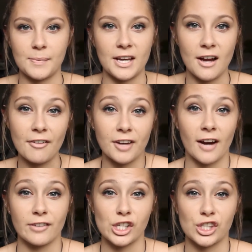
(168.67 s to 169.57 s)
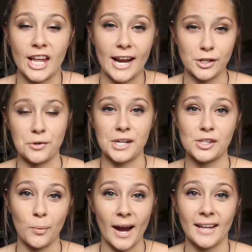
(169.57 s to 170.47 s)
me enough coverage that I don't need
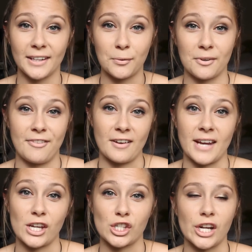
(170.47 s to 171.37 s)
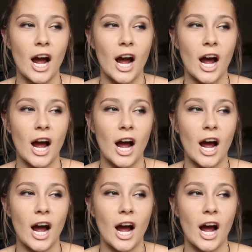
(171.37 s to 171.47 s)
to wear a liquid foundation.